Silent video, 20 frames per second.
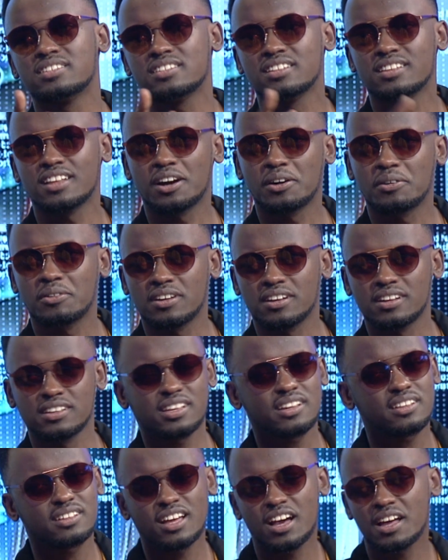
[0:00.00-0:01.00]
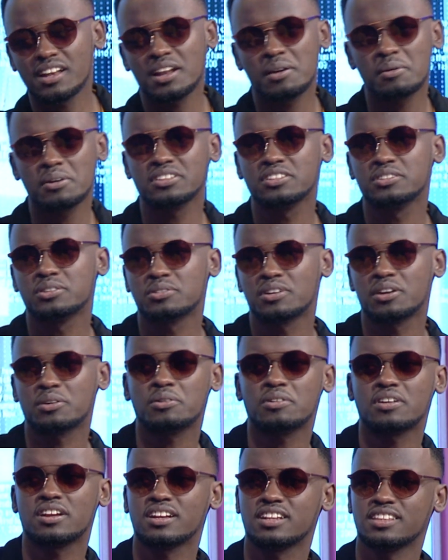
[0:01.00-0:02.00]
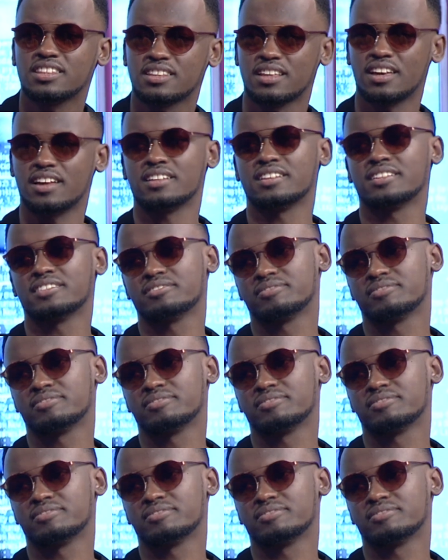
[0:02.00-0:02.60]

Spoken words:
sinakorana, n'abandi turakorana cyane.